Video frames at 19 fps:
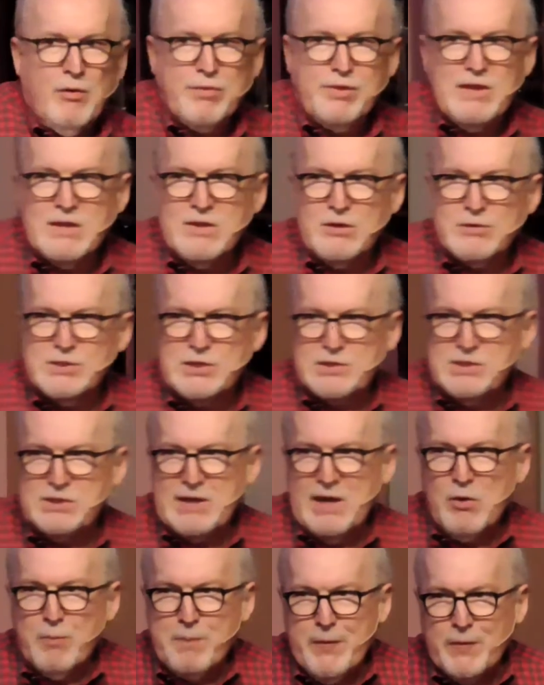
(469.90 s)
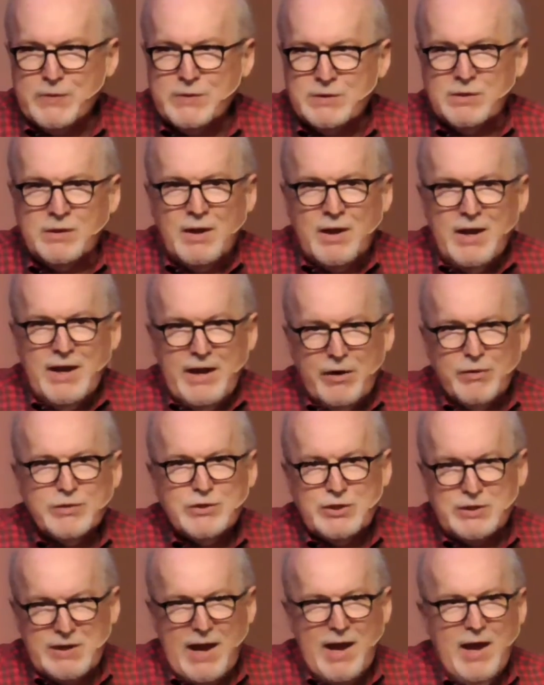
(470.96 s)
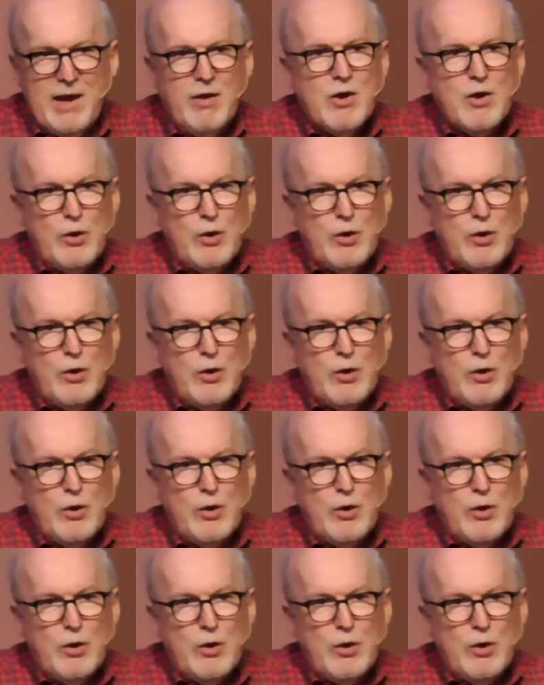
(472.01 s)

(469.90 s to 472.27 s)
don't think there's a single person here today